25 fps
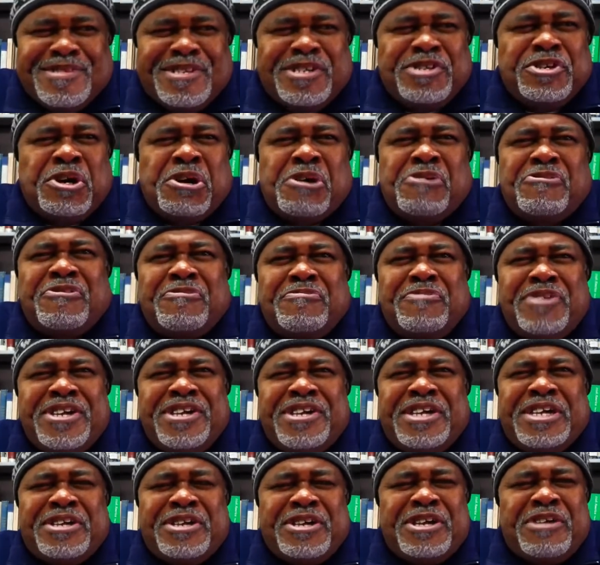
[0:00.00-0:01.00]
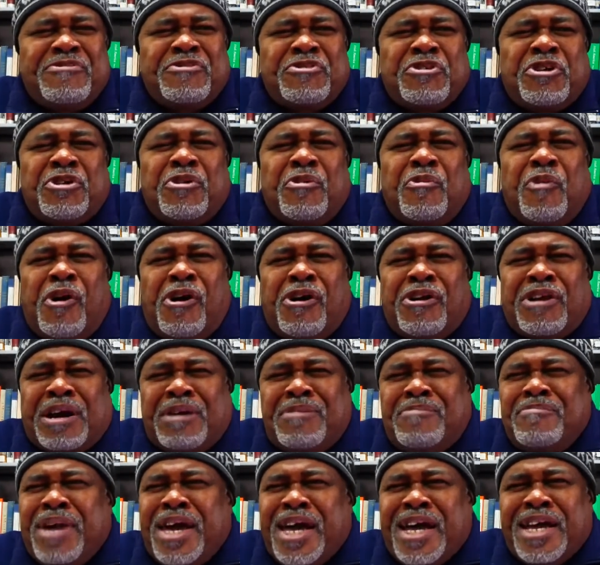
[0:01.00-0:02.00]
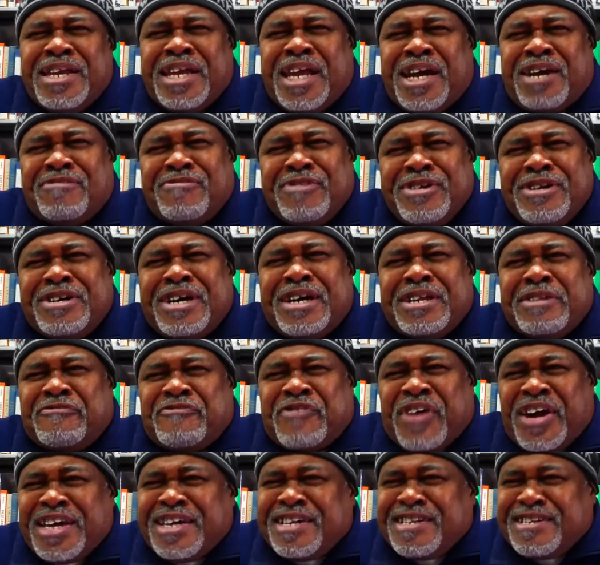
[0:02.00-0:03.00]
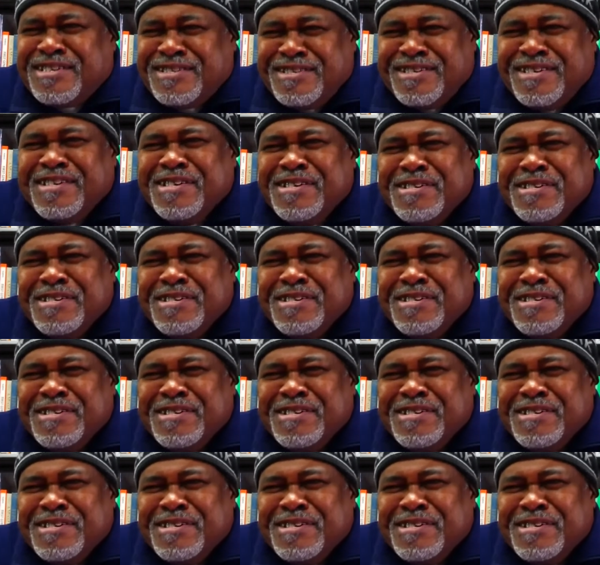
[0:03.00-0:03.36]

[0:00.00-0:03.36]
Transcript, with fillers: You go over me, even on a wall, I'm mad now. We're going to fight. yeah.